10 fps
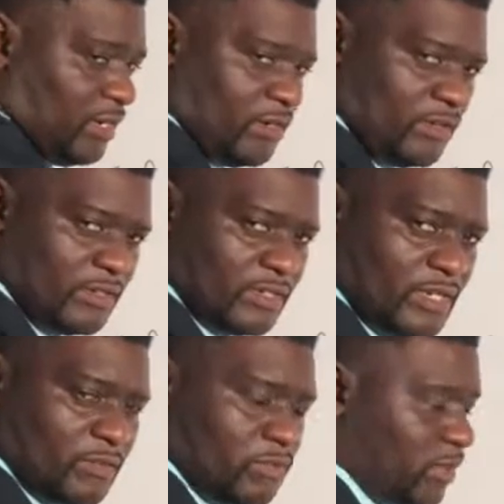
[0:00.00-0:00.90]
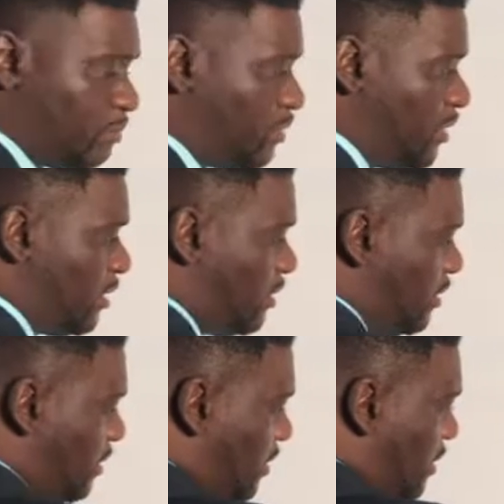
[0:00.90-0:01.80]
air that we are
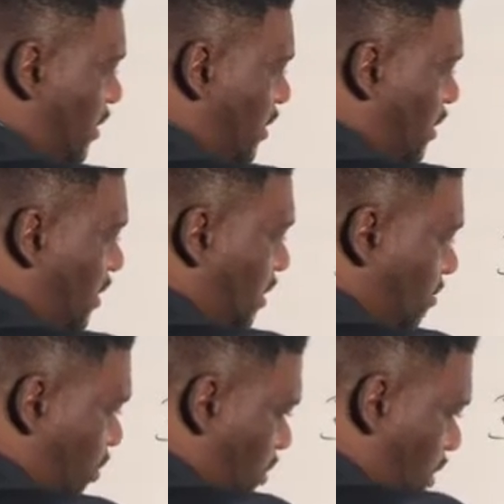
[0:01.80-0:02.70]
breathing, more